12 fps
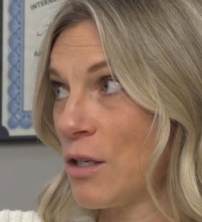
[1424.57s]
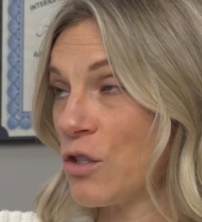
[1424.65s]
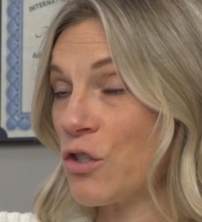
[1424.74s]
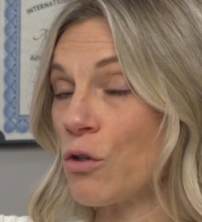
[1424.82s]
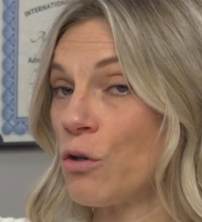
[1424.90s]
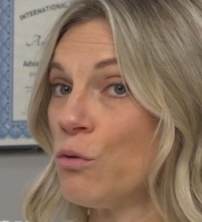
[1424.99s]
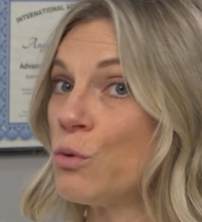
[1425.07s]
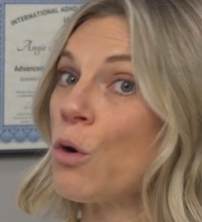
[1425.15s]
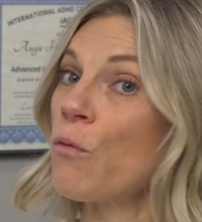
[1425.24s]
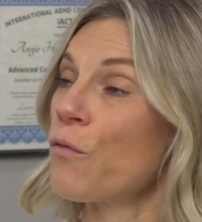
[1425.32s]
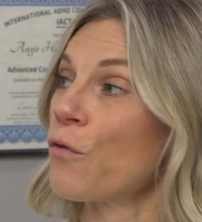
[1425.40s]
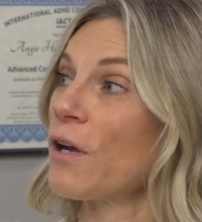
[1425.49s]
so you
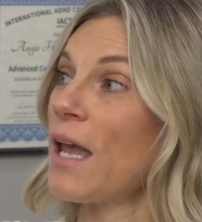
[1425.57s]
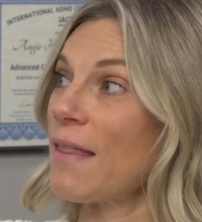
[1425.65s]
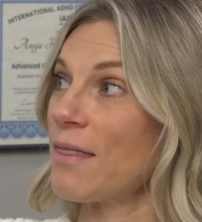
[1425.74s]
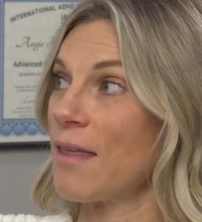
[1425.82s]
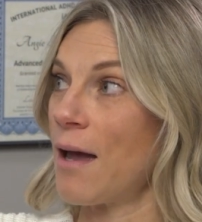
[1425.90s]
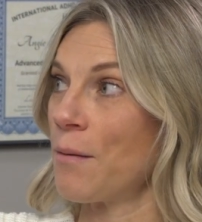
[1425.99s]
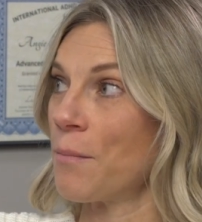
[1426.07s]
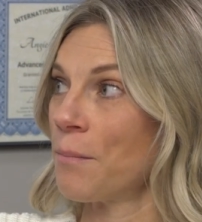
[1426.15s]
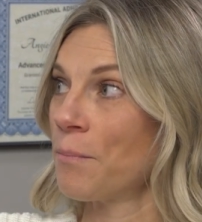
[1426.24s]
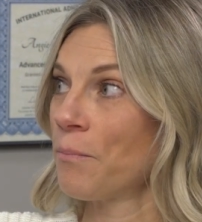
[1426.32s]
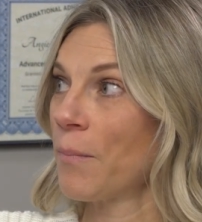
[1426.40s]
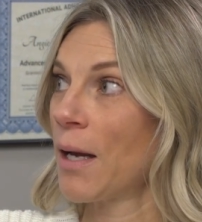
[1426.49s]
don't forget them.